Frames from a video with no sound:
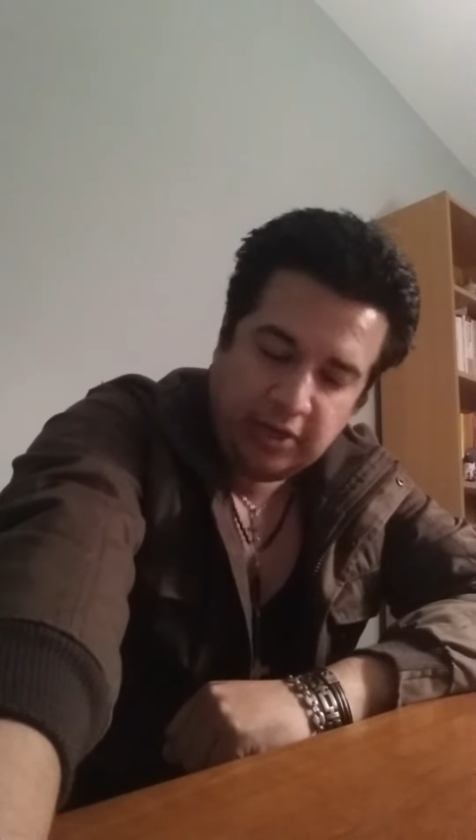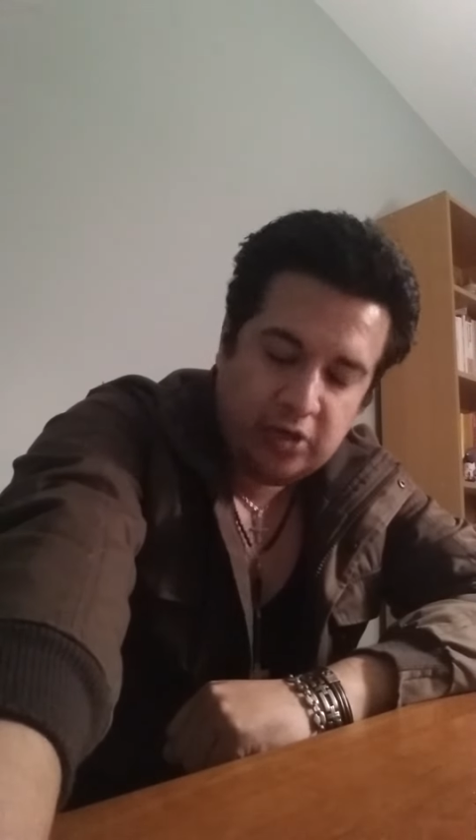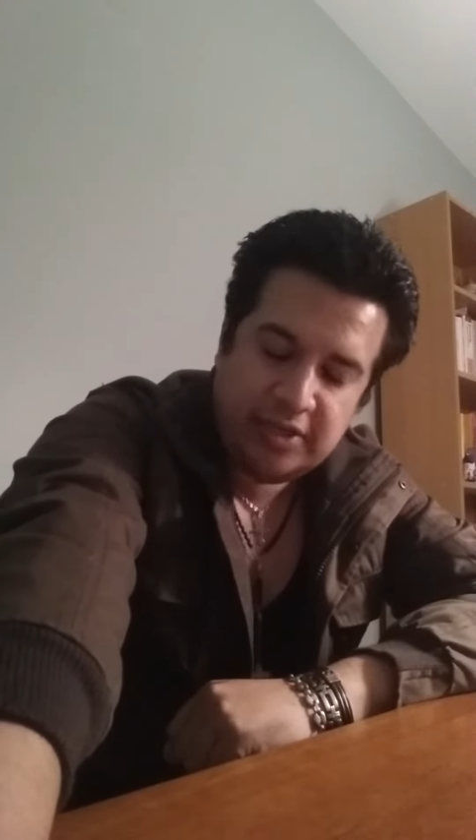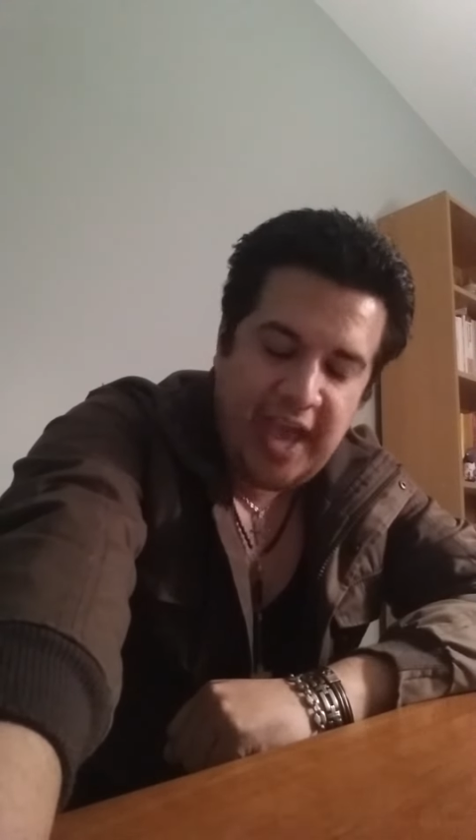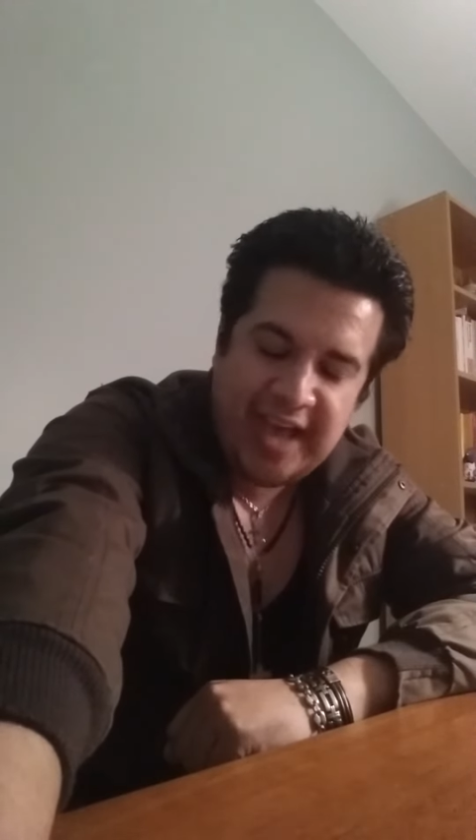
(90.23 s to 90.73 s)

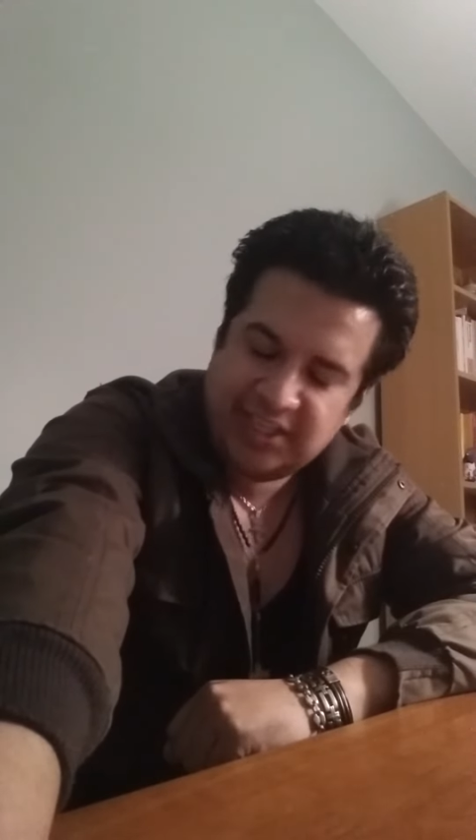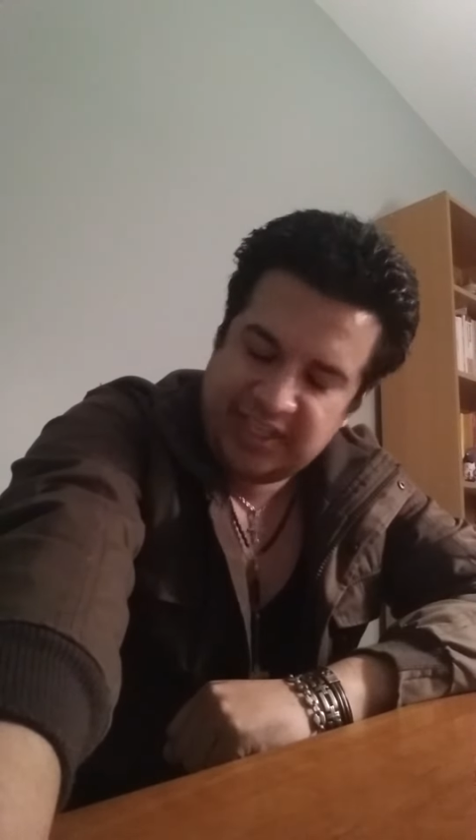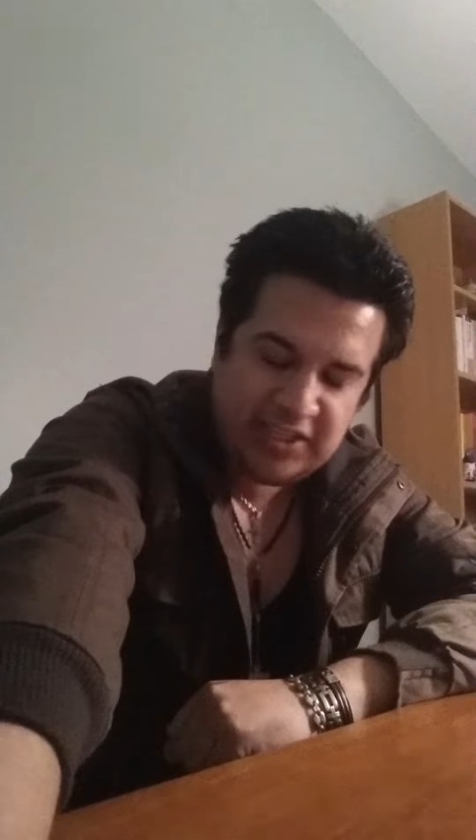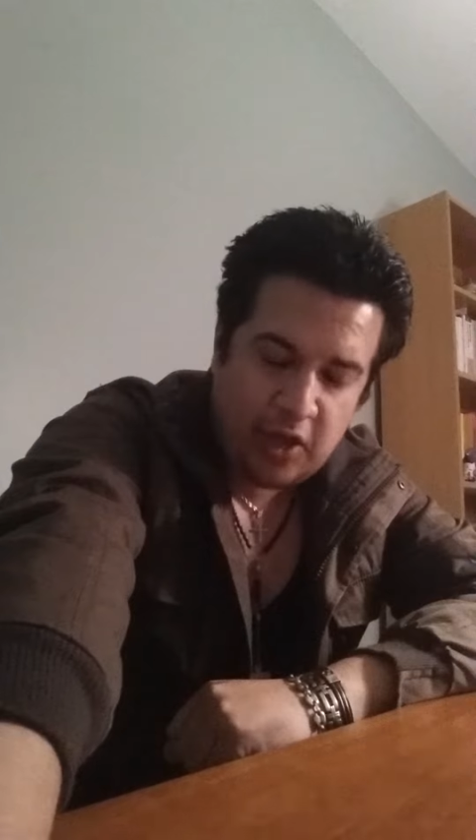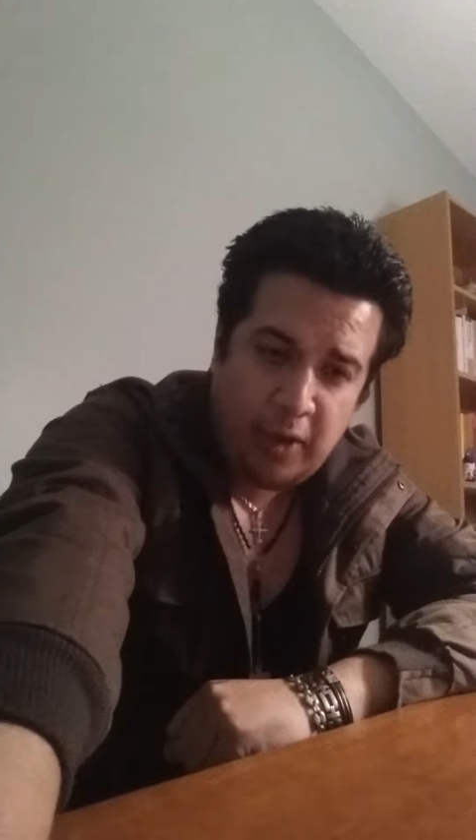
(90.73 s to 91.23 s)
couldn't
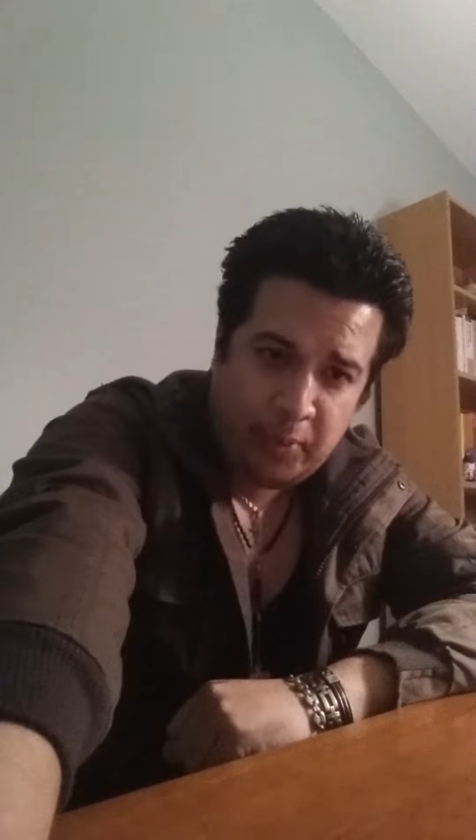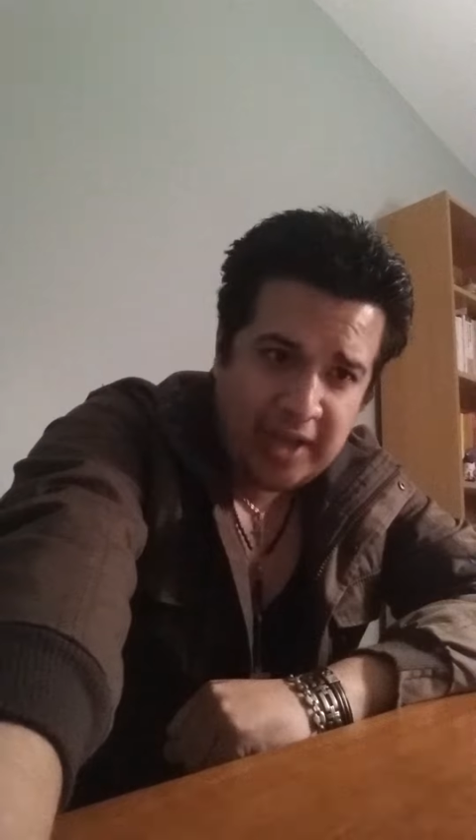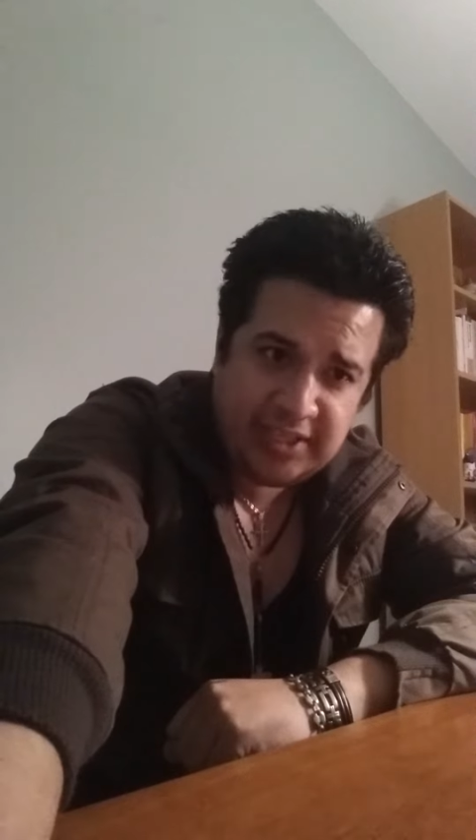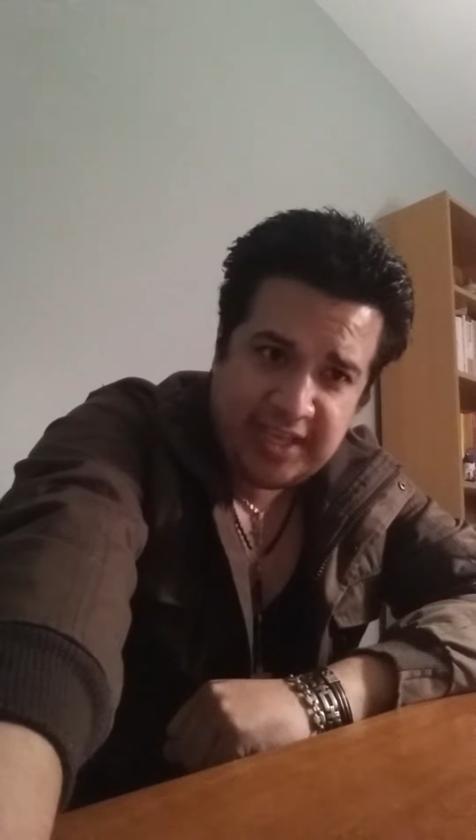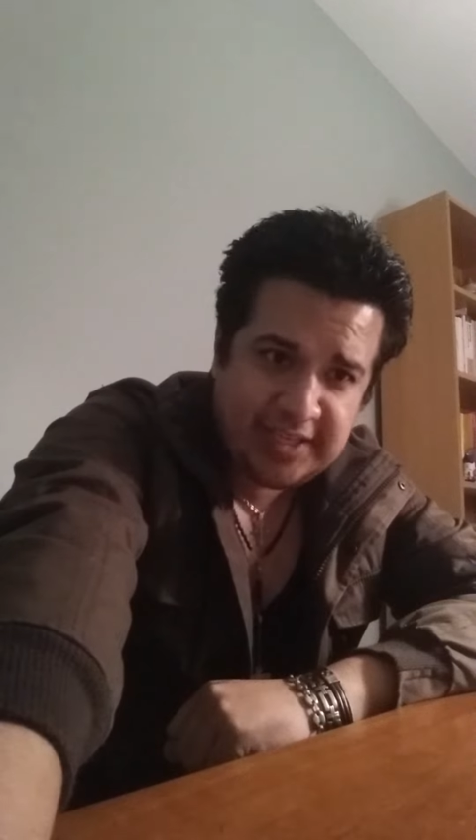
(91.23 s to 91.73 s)
access or
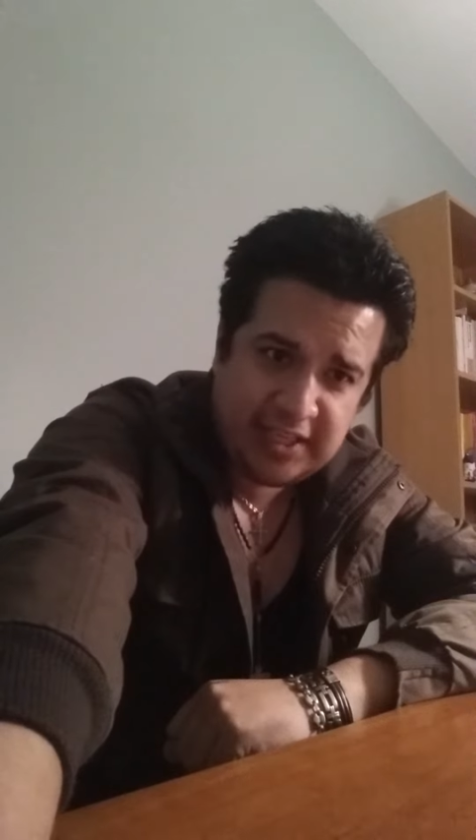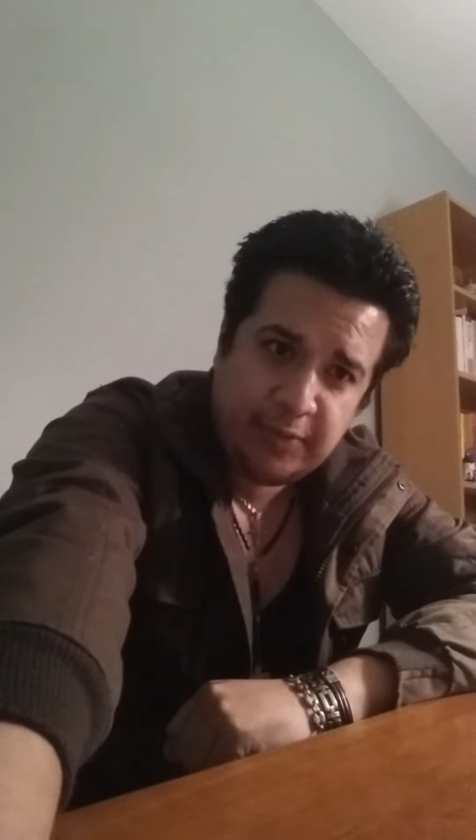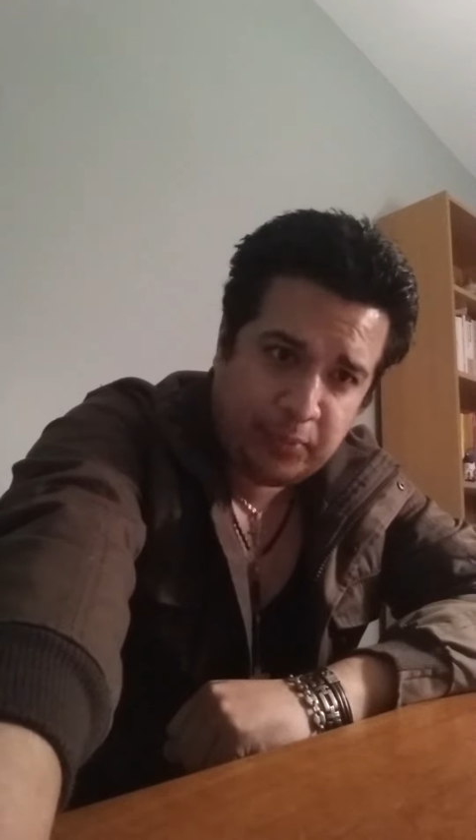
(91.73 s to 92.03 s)
process the